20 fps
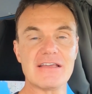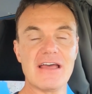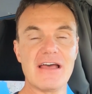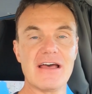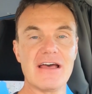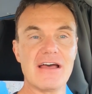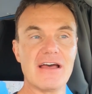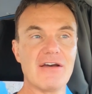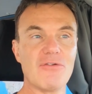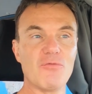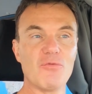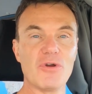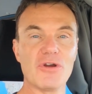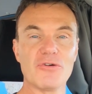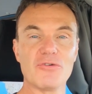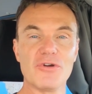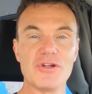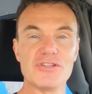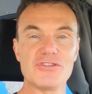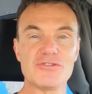We're
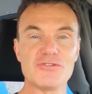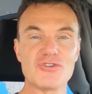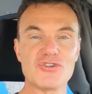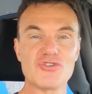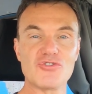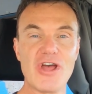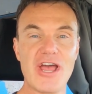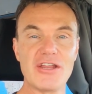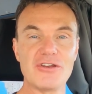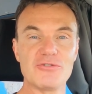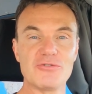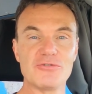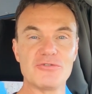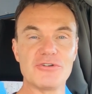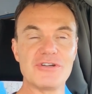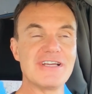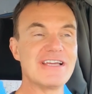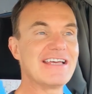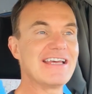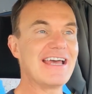going to try to